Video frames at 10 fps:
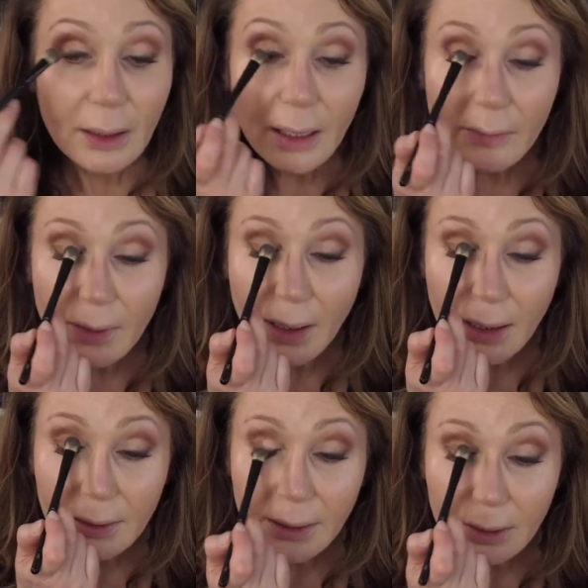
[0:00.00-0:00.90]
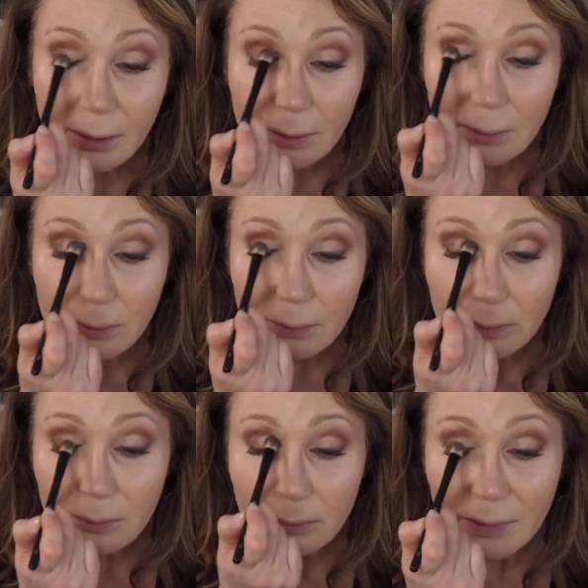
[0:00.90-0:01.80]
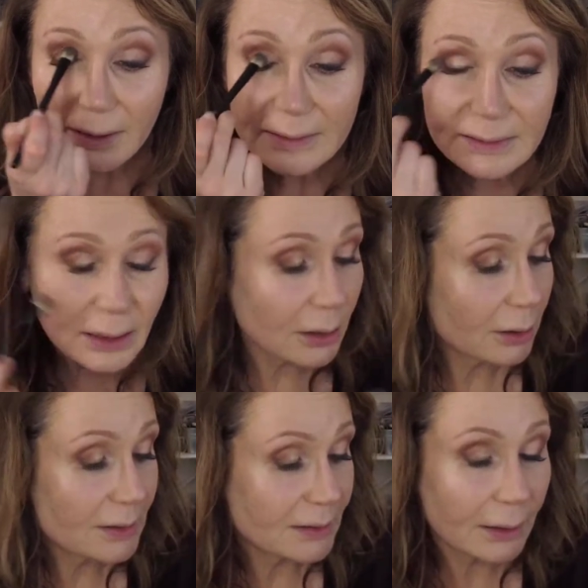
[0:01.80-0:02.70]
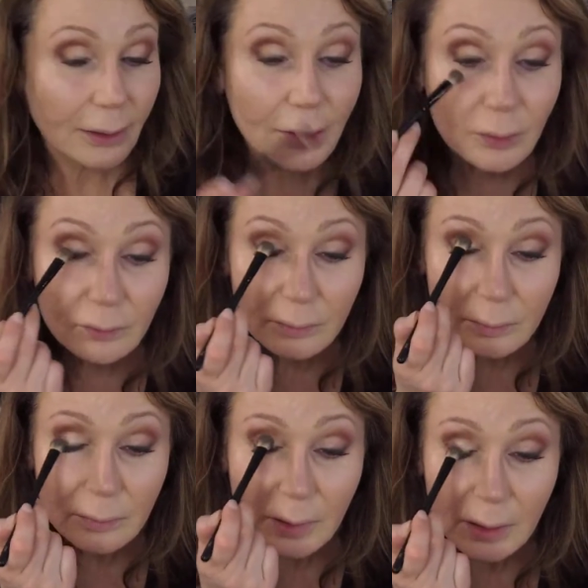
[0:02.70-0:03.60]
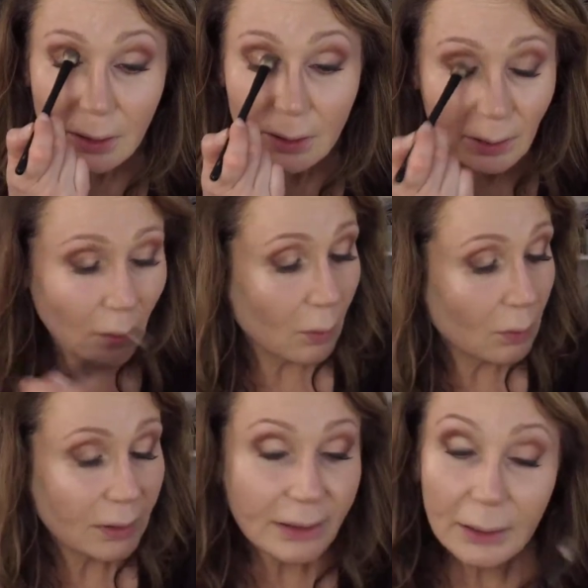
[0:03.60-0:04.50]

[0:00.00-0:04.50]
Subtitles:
and the highlighter lightest color is going to go only